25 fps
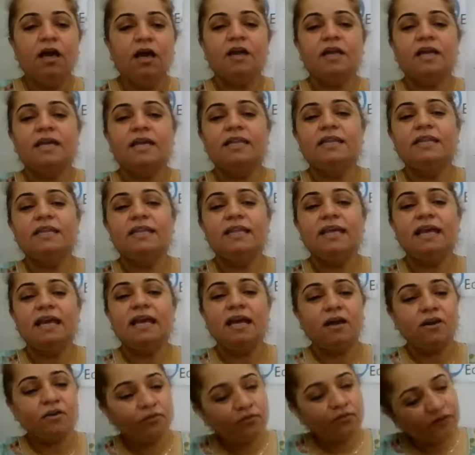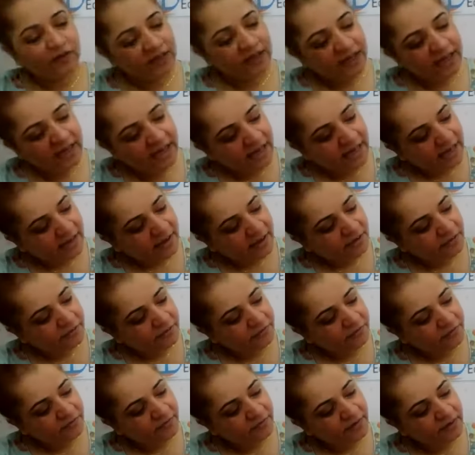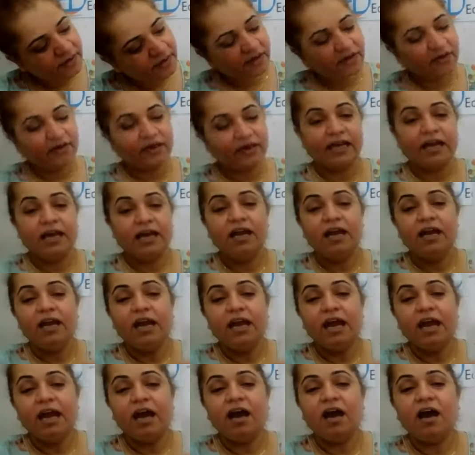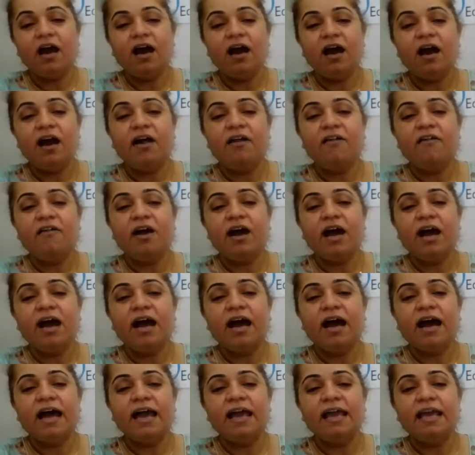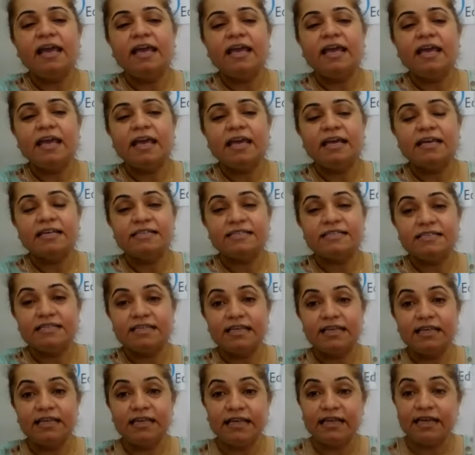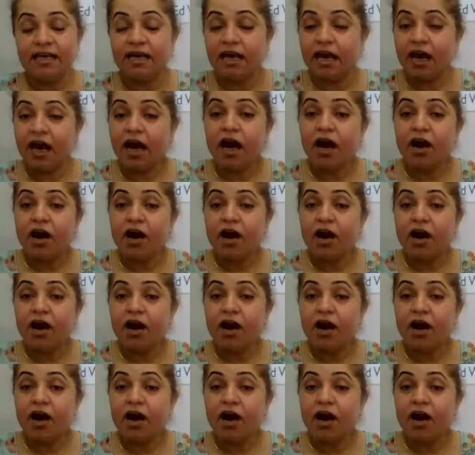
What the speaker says: Okay, now we have, okay, RISE, rise.